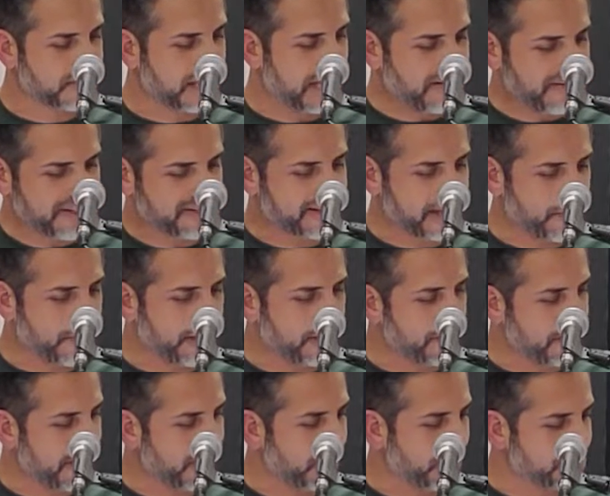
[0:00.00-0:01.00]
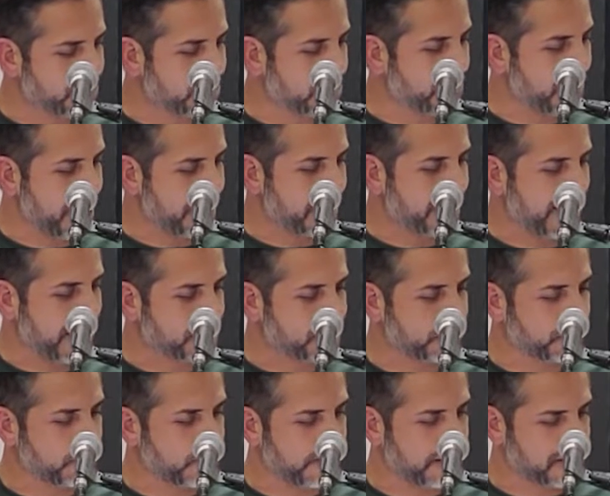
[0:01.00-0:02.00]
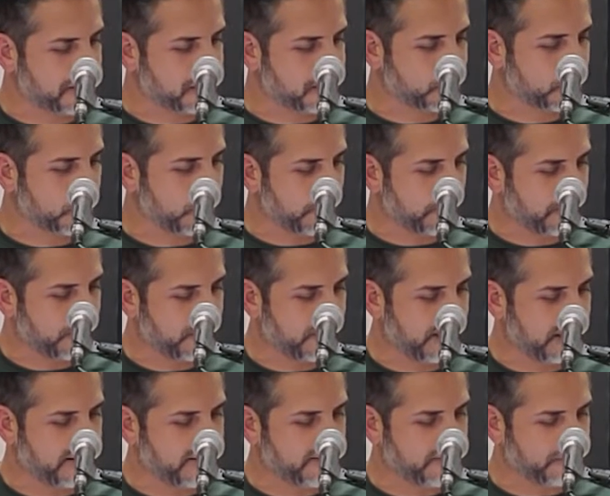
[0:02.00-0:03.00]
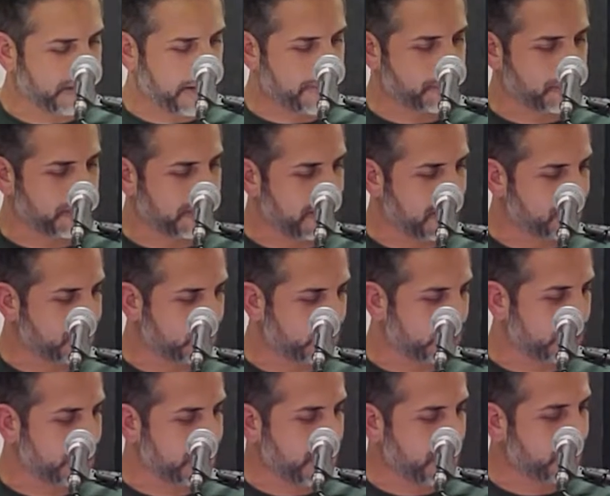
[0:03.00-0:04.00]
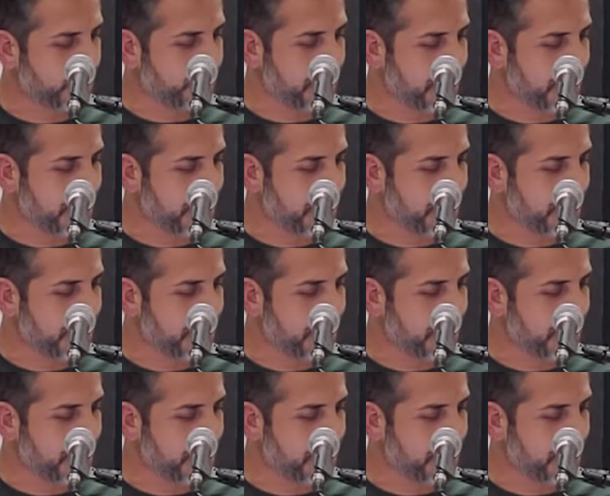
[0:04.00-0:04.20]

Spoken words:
Even the same way the men also abandoned natural relations with women and inflamed their lust for one another.